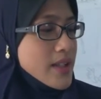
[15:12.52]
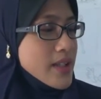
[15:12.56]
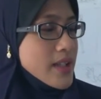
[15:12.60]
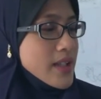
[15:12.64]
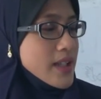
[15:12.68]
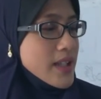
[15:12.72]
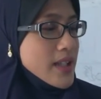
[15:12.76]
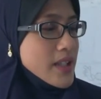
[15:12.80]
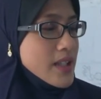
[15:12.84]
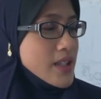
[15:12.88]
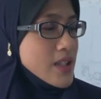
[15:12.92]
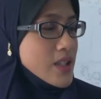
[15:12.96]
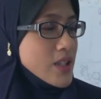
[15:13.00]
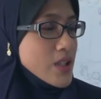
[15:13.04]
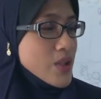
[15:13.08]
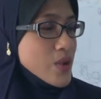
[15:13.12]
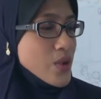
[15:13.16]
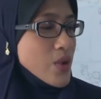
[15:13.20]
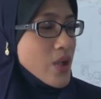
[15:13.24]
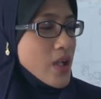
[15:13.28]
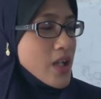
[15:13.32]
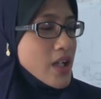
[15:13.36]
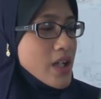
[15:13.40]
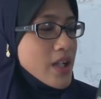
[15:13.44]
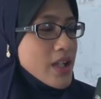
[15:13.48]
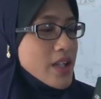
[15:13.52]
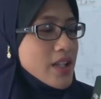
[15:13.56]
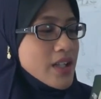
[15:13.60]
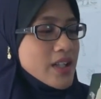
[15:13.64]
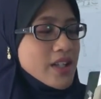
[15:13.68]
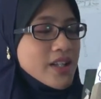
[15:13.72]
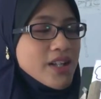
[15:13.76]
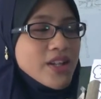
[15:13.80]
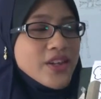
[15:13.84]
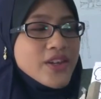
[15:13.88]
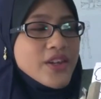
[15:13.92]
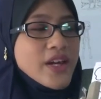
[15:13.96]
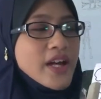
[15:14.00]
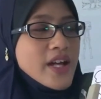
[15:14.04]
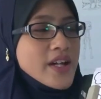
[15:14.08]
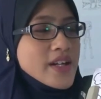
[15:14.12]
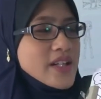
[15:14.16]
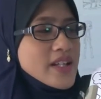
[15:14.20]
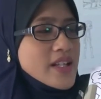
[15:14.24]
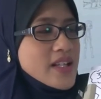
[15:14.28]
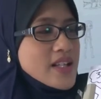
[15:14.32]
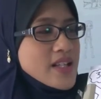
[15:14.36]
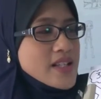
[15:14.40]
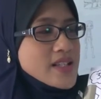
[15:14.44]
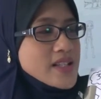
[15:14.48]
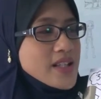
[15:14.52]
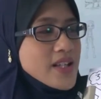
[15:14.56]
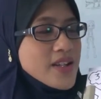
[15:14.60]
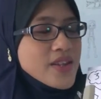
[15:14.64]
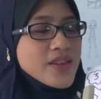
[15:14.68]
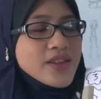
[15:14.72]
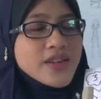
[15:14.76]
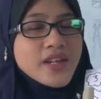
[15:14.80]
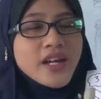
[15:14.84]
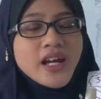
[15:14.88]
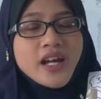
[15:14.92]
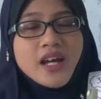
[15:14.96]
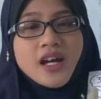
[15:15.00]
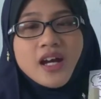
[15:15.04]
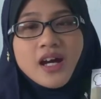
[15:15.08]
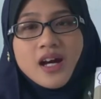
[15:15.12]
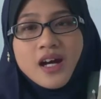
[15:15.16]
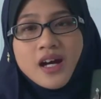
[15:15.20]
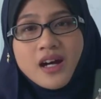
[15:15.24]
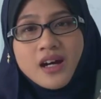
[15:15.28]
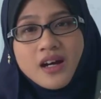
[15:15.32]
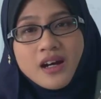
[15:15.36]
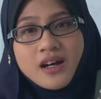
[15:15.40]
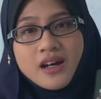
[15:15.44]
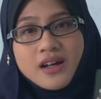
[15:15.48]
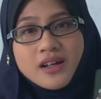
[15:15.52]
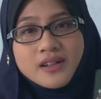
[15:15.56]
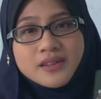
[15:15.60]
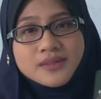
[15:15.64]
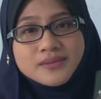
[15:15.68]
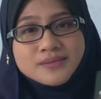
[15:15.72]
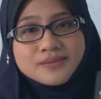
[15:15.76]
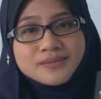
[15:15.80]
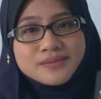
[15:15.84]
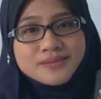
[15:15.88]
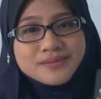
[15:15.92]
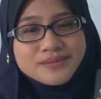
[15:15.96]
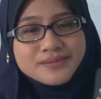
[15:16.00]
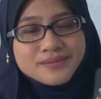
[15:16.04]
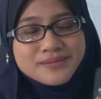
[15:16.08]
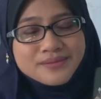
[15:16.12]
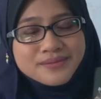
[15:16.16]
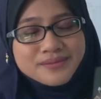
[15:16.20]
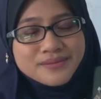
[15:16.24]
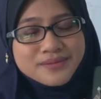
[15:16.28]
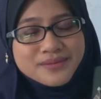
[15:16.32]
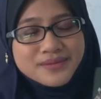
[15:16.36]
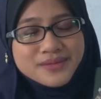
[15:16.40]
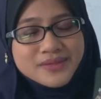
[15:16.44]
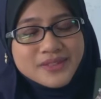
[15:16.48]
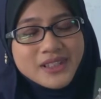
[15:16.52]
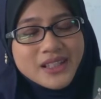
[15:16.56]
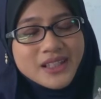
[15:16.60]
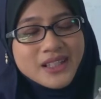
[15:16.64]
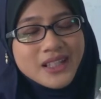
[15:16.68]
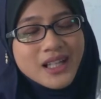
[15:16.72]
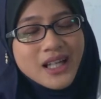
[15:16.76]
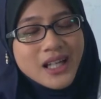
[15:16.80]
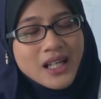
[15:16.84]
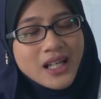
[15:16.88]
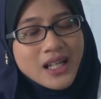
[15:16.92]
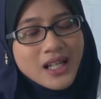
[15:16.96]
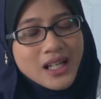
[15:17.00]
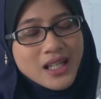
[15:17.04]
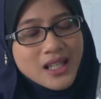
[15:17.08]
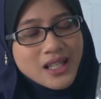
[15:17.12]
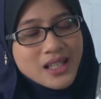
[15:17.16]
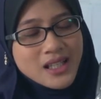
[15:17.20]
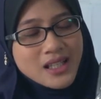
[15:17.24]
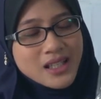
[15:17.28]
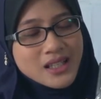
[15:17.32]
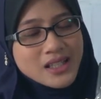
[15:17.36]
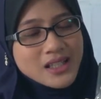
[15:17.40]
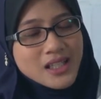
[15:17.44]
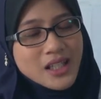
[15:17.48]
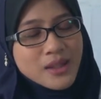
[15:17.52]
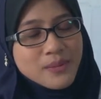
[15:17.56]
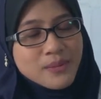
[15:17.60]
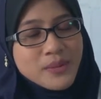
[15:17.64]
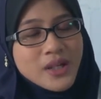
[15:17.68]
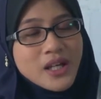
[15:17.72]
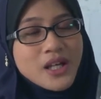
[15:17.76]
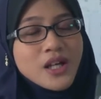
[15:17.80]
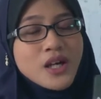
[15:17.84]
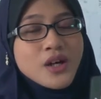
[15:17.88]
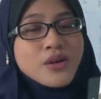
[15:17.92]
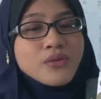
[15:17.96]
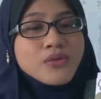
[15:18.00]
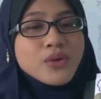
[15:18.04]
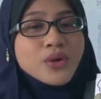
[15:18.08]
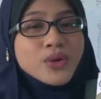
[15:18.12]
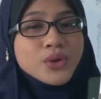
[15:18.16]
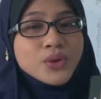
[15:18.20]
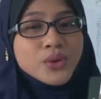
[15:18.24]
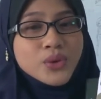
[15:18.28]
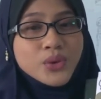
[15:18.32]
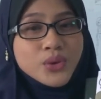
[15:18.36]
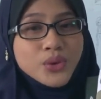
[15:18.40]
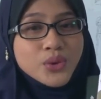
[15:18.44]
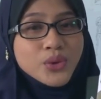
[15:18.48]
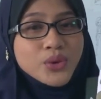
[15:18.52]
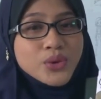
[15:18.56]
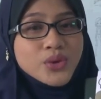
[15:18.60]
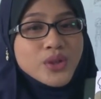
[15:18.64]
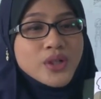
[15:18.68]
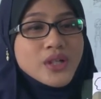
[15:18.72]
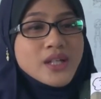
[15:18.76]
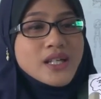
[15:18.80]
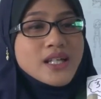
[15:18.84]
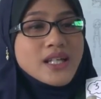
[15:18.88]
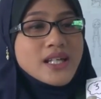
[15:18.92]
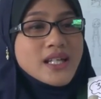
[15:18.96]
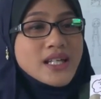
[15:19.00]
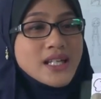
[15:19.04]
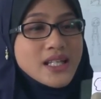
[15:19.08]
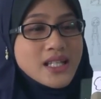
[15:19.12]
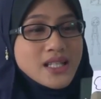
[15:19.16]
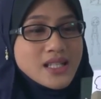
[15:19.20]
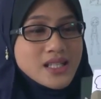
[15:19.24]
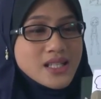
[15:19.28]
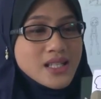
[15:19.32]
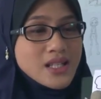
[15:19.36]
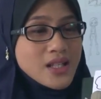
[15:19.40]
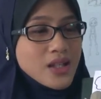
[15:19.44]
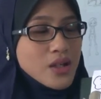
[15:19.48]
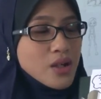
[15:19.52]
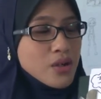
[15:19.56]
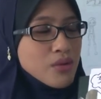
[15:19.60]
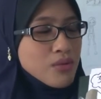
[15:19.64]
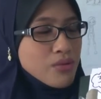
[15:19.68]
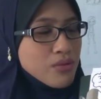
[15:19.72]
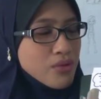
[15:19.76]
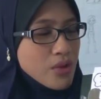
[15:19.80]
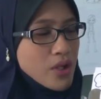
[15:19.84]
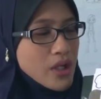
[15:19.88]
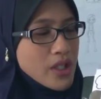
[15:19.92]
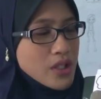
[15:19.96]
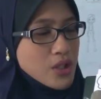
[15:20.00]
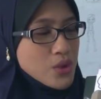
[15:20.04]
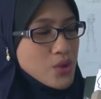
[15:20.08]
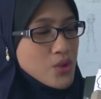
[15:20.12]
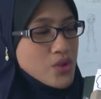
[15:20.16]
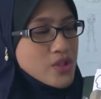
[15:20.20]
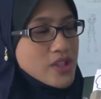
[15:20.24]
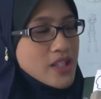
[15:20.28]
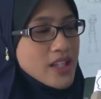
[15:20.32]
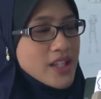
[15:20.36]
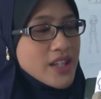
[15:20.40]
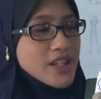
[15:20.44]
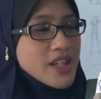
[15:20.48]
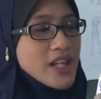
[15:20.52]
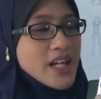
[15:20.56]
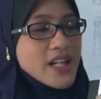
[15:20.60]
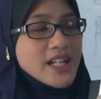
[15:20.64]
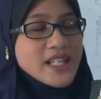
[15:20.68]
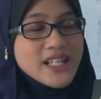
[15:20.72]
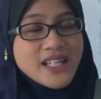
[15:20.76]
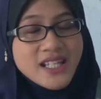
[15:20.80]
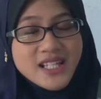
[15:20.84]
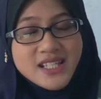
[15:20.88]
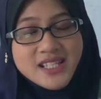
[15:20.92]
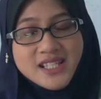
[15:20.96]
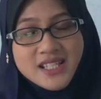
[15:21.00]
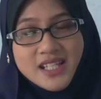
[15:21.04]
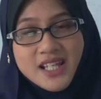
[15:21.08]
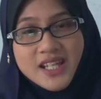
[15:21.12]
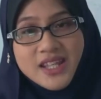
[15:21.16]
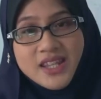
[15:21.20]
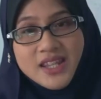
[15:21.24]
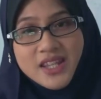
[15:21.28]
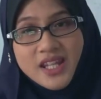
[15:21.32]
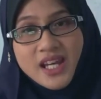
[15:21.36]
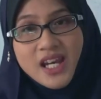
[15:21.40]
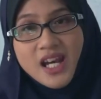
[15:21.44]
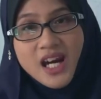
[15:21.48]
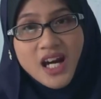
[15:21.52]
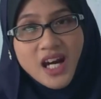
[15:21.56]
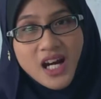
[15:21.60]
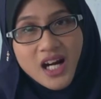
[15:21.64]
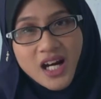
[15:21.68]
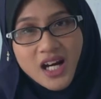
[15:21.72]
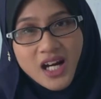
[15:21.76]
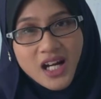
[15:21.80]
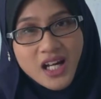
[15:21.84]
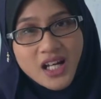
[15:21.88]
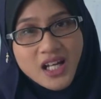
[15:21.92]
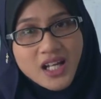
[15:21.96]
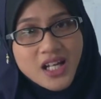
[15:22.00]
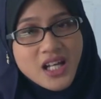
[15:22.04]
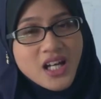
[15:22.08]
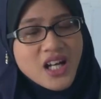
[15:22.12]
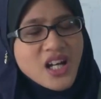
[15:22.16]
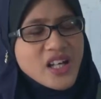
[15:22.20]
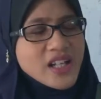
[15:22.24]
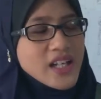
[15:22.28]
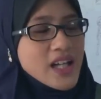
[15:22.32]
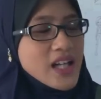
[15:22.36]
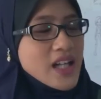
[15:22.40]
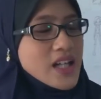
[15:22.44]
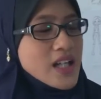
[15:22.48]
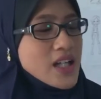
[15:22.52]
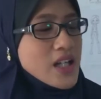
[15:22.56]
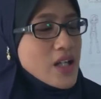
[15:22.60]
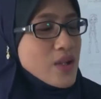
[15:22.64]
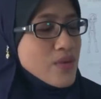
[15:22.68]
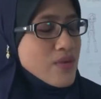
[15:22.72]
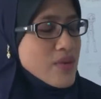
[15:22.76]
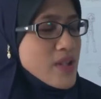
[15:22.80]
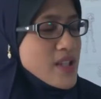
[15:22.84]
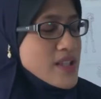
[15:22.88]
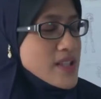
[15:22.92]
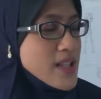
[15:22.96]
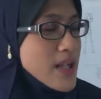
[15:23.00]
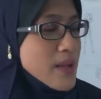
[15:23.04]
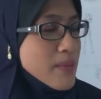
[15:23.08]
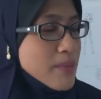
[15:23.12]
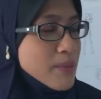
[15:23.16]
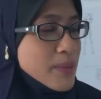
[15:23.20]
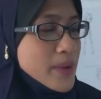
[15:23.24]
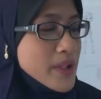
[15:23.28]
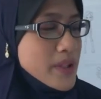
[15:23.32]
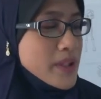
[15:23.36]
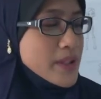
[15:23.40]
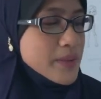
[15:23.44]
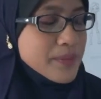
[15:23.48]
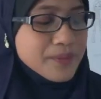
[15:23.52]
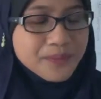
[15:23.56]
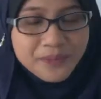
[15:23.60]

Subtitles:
Here you are. There is and there are. Another tip for you is avoid using there is and there are. Okay, for example,